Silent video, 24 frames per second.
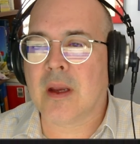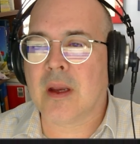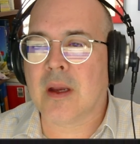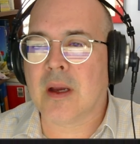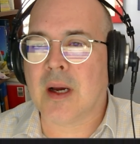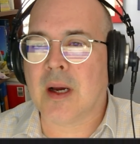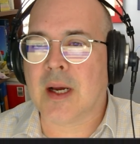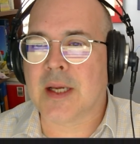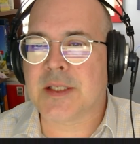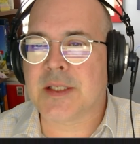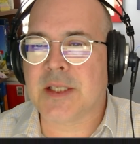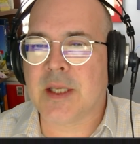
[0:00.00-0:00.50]

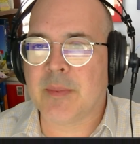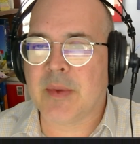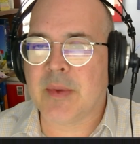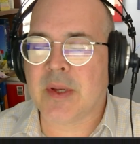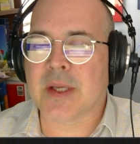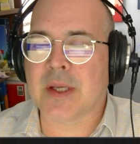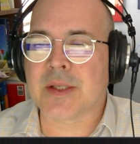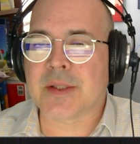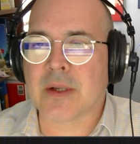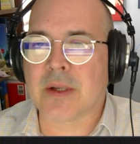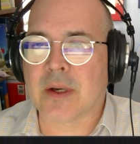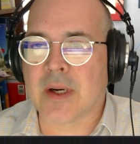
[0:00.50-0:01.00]

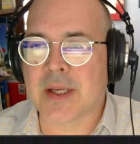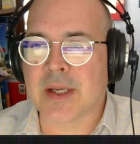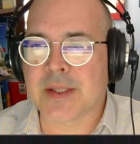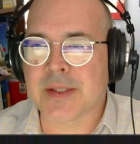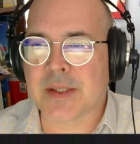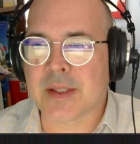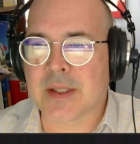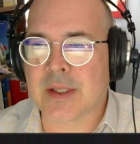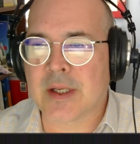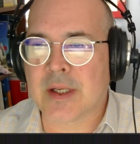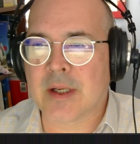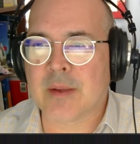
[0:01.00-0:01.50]
ICPSR has a
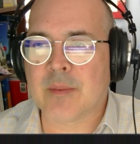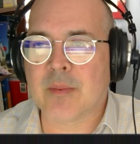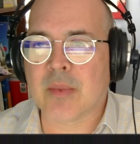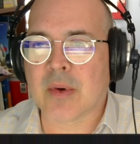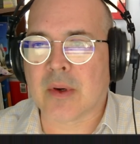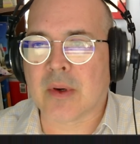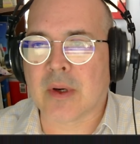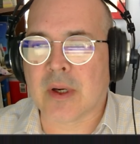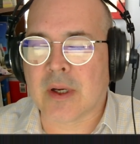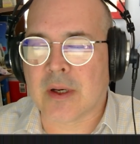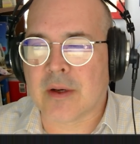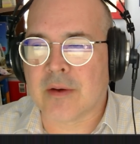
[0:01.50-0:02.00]

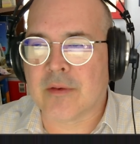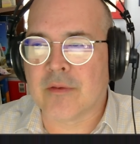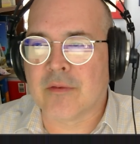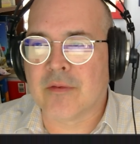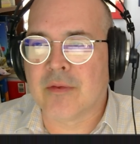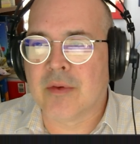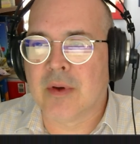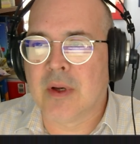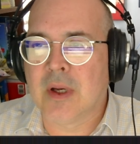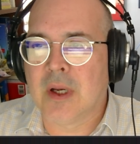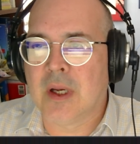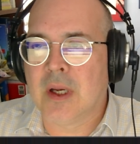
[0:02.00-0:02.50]
number of
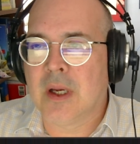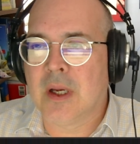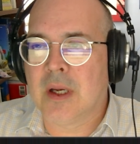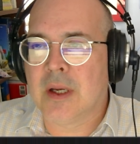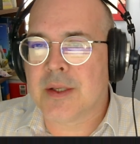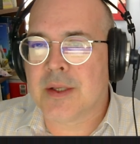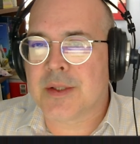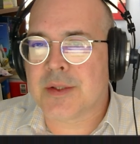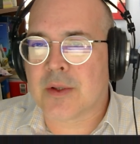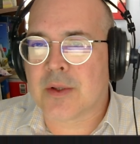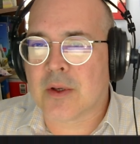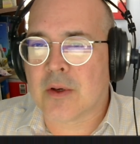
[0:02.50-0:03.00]

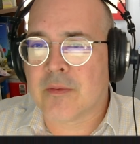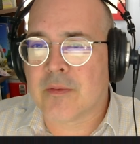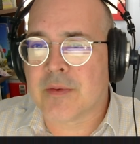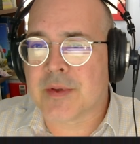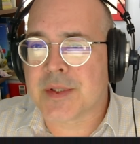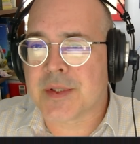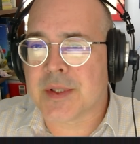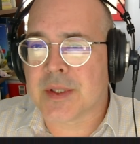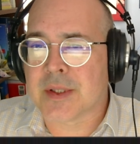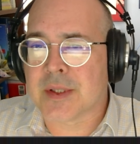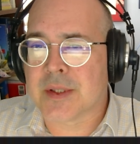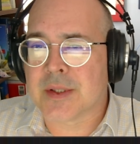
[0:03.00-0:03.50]

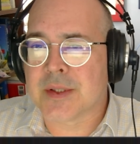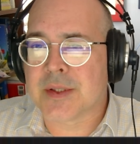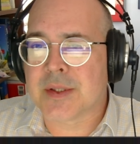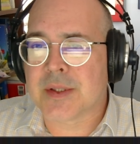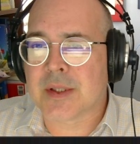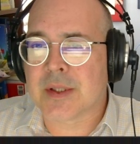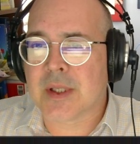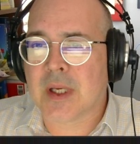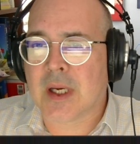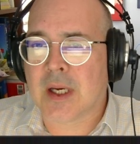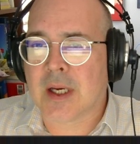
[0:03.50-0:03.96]
services.